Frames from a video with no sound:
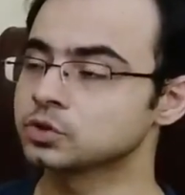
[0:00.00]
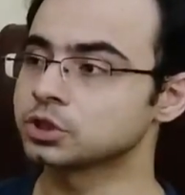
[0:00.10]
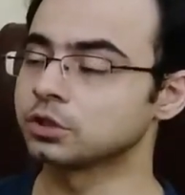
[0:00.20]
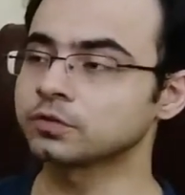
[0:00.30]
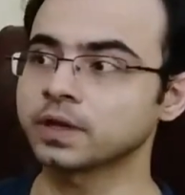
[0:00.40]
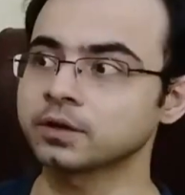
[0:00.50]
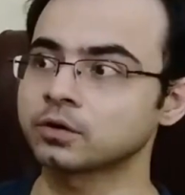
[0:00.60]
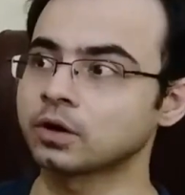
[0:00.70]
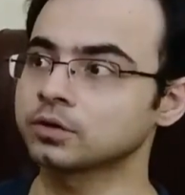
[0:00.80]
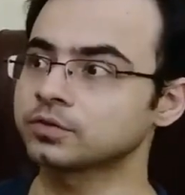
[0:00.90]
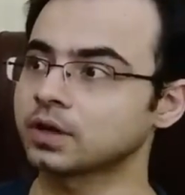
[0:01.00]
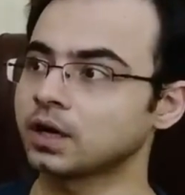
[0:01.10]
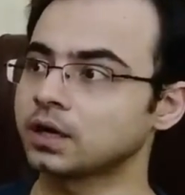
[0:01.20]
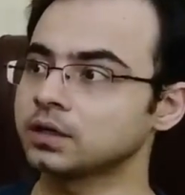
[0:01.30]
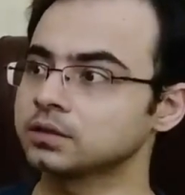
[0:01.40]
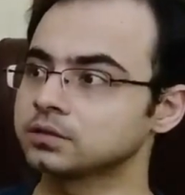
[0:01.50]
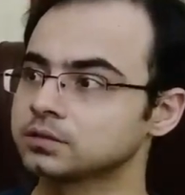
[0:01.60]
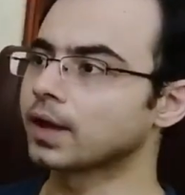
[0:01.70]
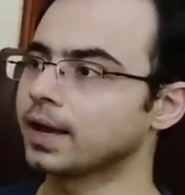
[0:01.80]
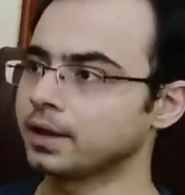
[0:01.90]
She looks like a rock star.
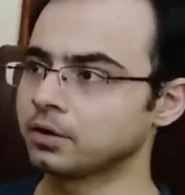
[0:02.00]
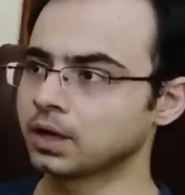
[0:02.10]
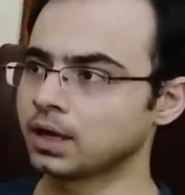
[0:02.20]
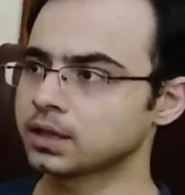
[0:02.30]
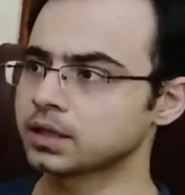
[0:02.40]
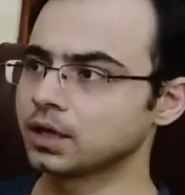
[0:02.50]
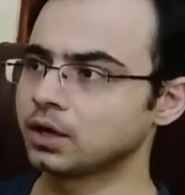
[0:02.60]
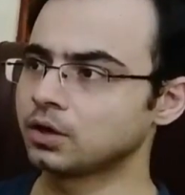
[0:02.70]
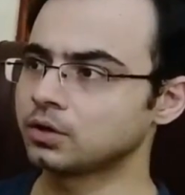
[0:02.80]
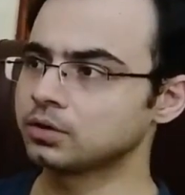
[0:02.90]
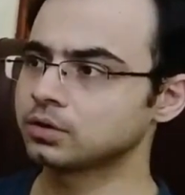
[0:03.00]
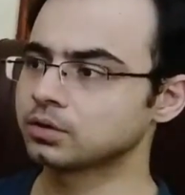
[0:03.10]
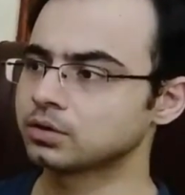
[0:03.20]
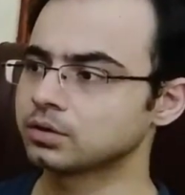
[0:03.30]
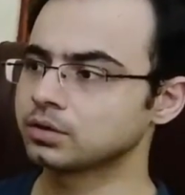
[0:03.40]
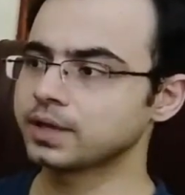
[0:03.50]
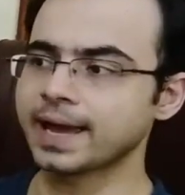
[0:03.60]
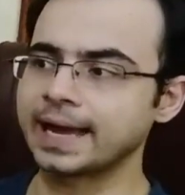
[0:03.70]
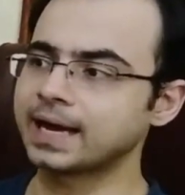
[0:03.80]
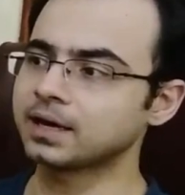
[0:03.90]
Hey, Hugasio.
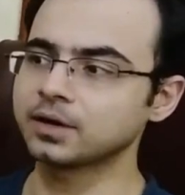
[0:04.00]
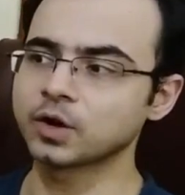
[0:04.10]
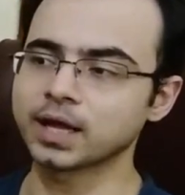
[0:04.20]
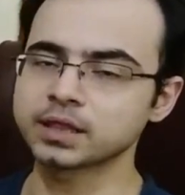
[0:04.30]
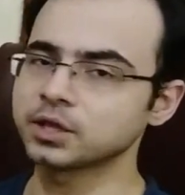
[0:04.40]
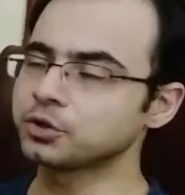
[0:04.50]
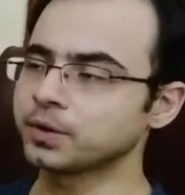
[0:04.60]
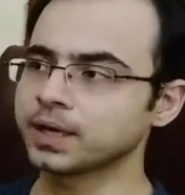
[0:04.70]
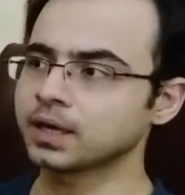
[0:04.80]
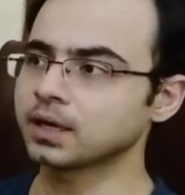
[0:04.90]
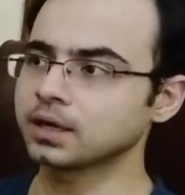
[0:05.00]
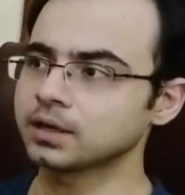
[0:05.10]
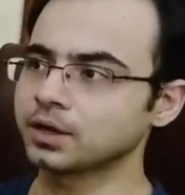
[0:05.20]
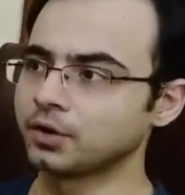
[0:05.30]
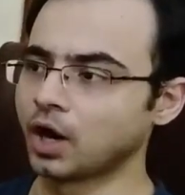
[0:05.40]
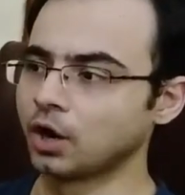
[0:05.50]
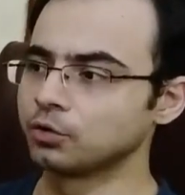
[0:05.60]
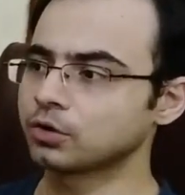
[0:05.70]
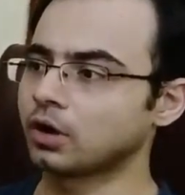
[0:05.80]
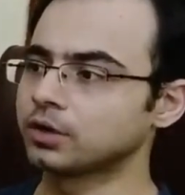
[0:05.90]
Yeah, Hugasio doing their
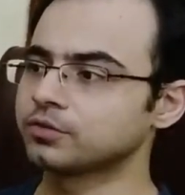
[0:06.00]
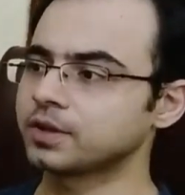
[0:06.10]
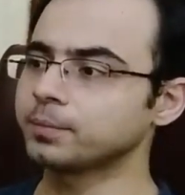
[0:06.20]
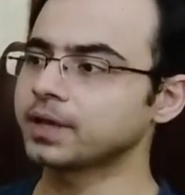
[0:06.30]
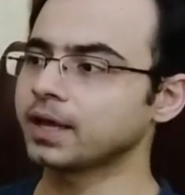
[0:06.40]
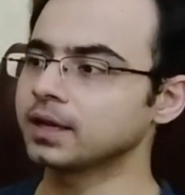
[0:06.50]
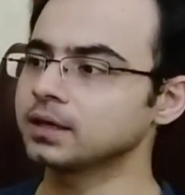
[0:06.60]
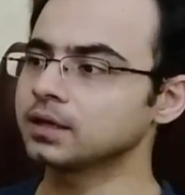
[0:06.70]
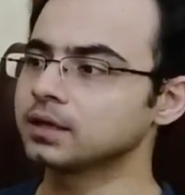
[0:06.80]
own concept thing.